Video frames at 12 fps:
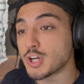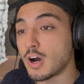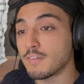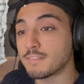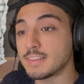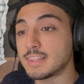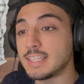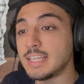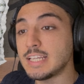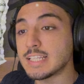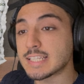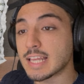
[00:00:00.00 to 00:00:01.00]
often
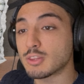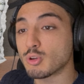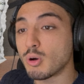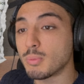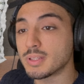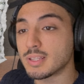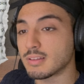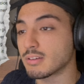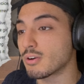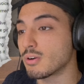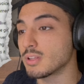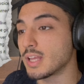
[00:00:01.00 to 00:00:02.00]
teased and tormented the
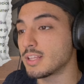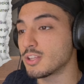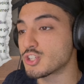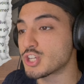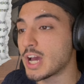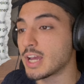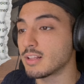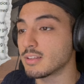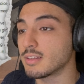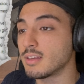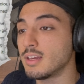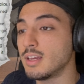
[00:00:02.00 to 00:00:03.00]
girl and her child.
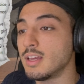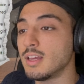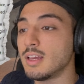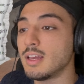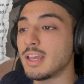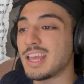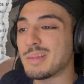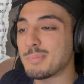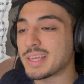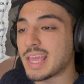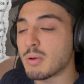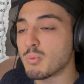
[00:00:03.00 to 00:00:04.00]
It
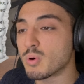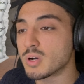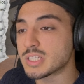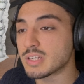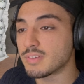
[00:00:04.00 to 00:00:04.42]
became worse over